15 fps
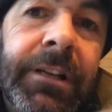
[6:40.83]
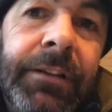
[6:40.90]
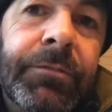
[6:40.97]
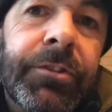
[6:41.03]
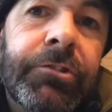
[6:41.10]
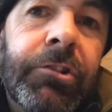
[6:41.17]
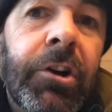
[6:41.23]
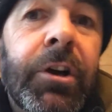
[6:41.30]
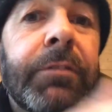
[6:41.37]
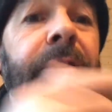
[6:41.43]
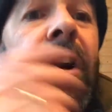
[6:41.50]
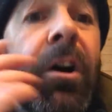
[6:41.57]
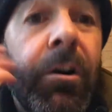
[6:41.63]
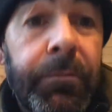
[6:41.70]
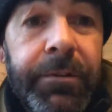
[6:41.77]
left the drive,
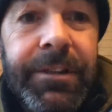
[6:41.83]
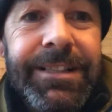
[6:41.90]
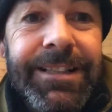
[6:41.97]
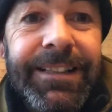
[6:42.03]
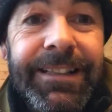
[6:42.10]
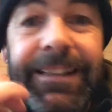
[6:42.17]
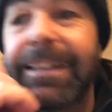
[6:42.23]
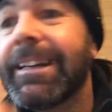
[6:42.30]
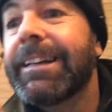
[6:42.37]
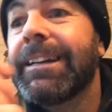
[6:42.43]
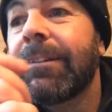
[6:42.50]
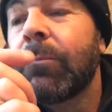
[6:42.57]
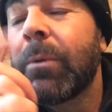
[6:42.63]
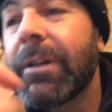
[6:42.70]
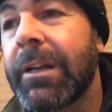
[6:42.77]
obviously.
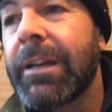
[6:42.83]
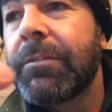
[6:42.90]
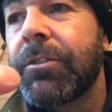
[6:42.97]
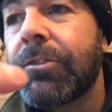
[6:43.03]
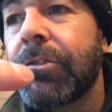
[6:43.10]
When I left the